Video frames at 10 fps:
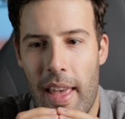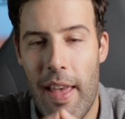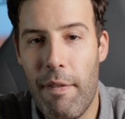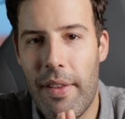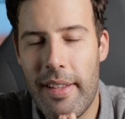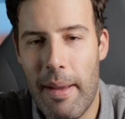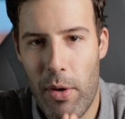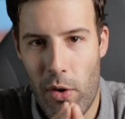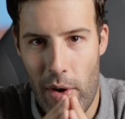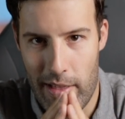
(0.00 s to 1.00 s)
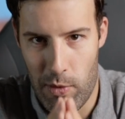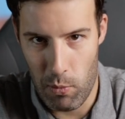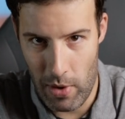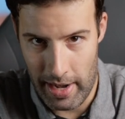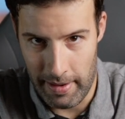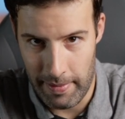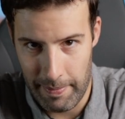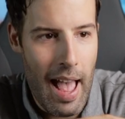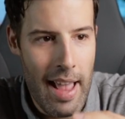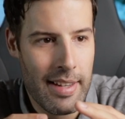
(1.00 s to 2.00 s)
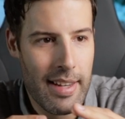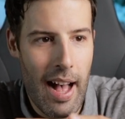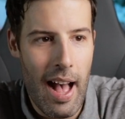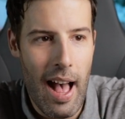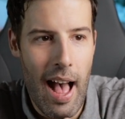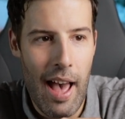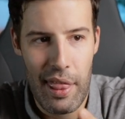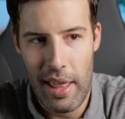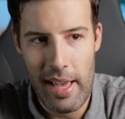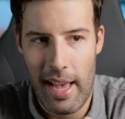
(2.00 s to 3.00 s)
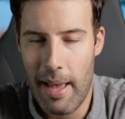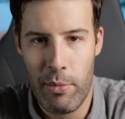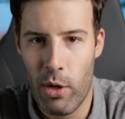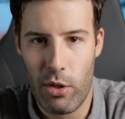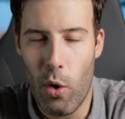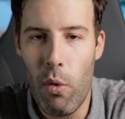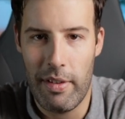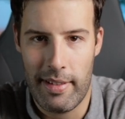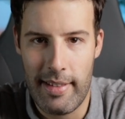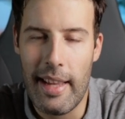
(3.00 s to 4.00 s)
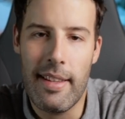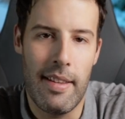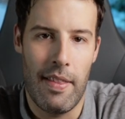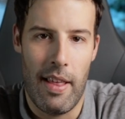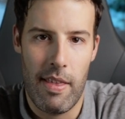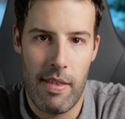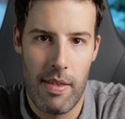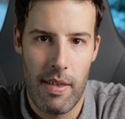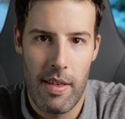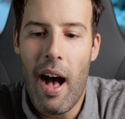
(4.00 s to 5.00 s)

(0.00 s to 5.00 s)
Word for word: If the Democrats win, and I think I am not overstating this,